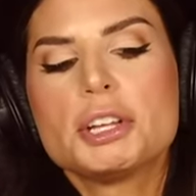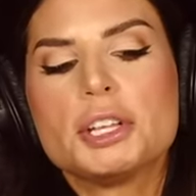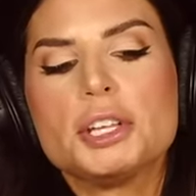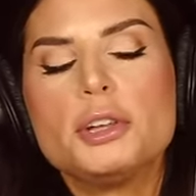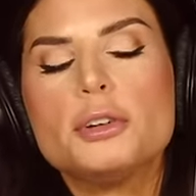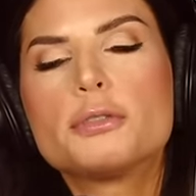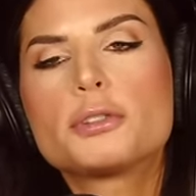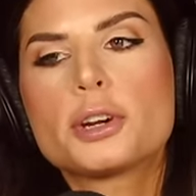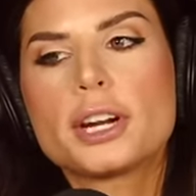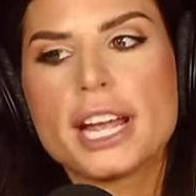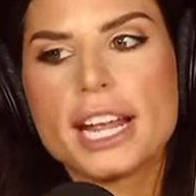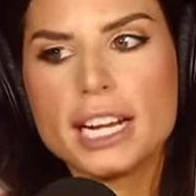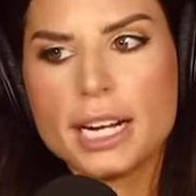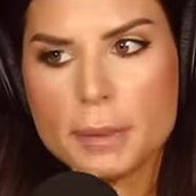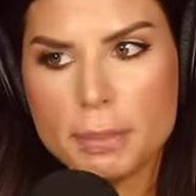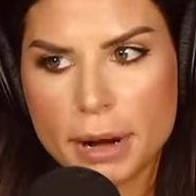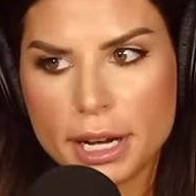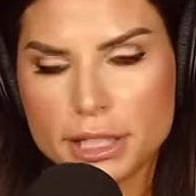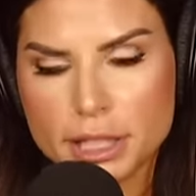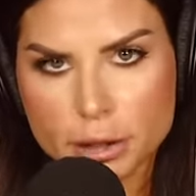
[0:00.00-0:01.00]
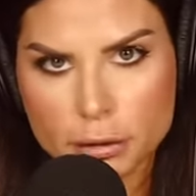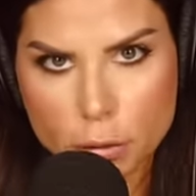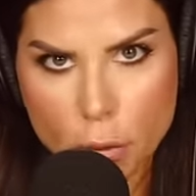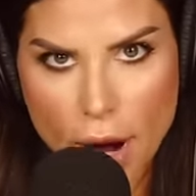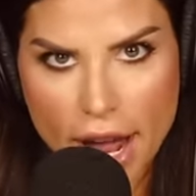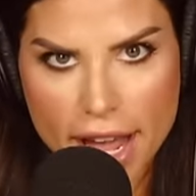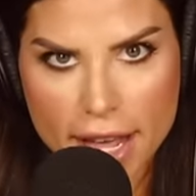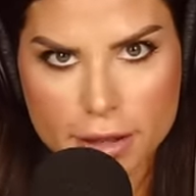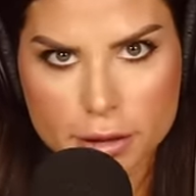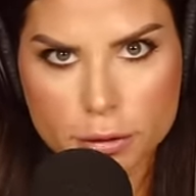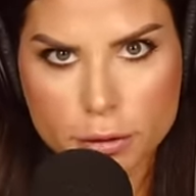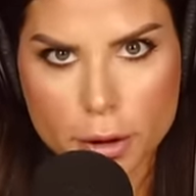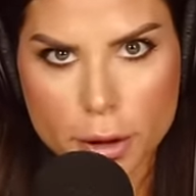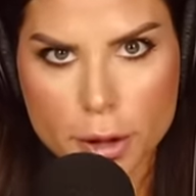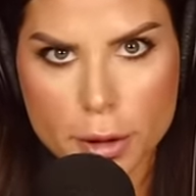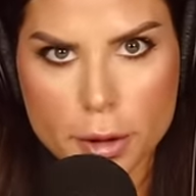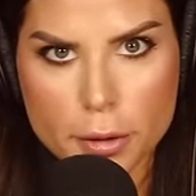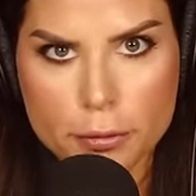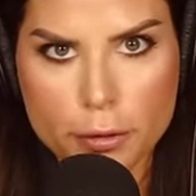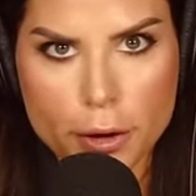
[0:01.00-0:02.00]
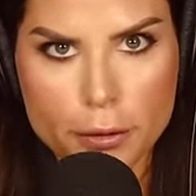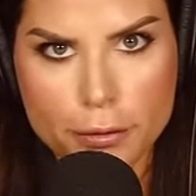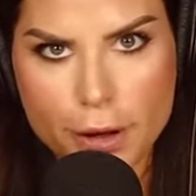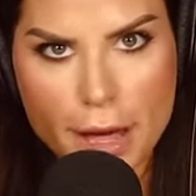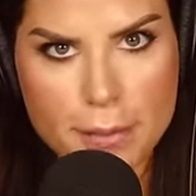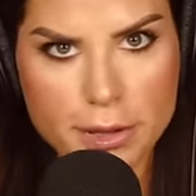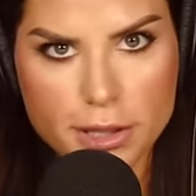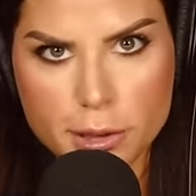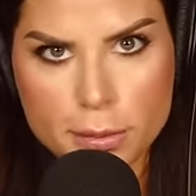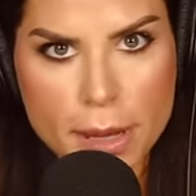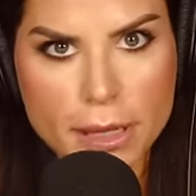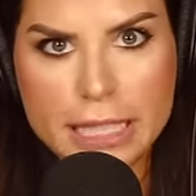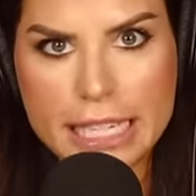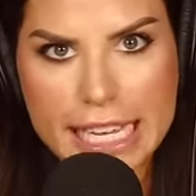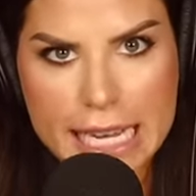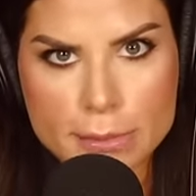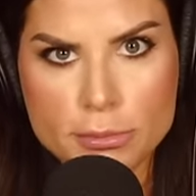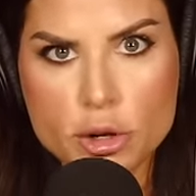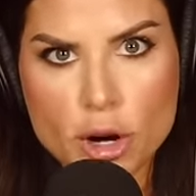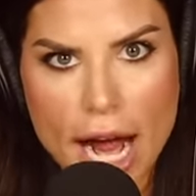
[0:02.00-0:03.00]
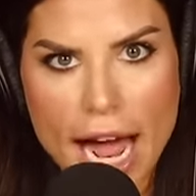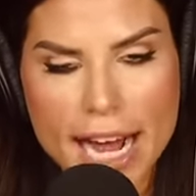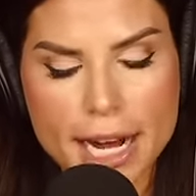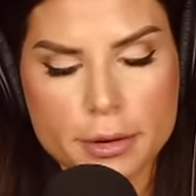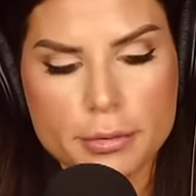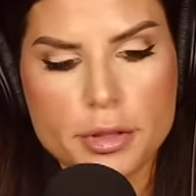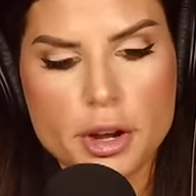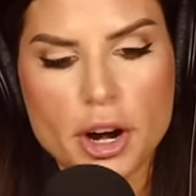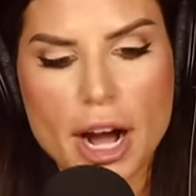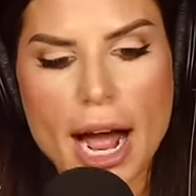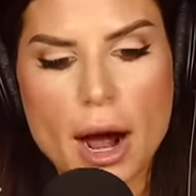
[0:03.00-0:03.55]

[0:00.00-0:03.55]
you've created a bunch of ways for for families to be able to keep track of their